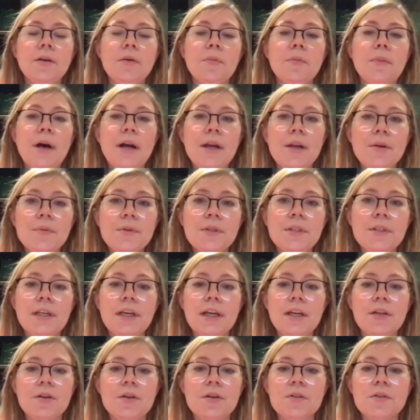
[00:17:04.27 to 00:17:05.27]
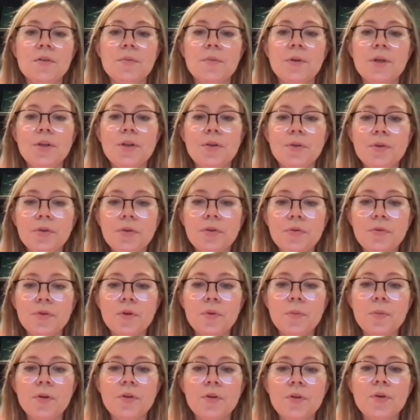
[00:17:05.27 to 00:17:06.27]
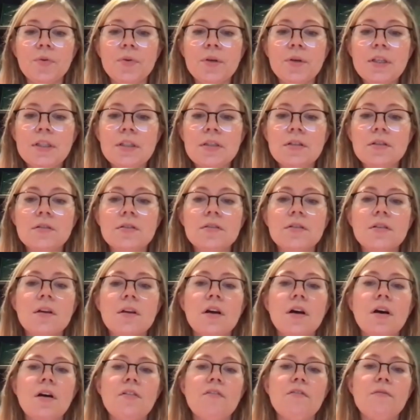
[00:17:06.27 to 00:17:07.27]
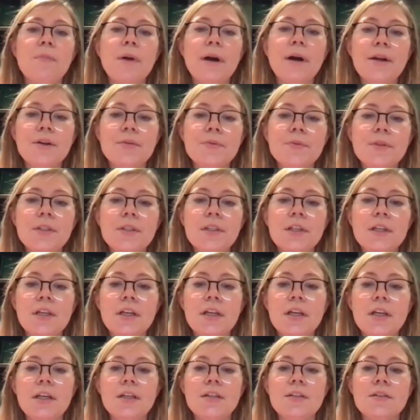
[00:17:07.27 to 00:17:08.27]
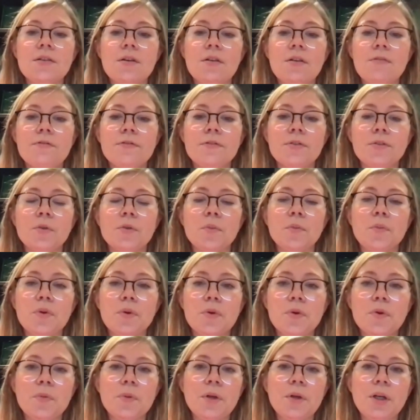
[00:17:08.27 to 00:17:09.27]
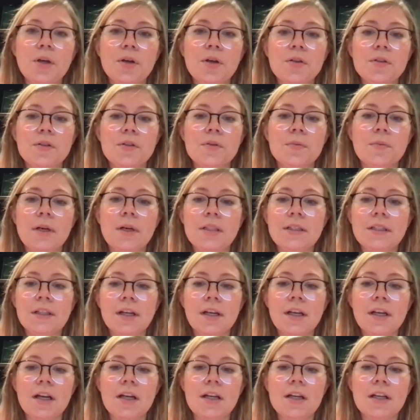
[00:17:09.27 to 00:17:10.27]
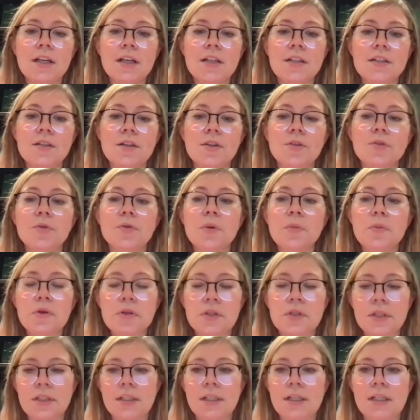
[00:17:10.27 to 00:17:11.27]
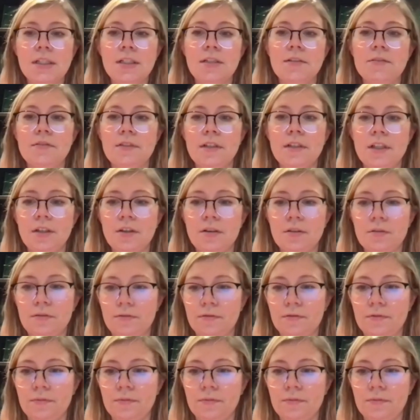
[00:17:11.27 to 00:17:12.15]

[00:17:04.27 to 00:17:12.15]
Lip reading: biopsy can also be useful, but the results of biopsy is often poor because the material is not representative enough.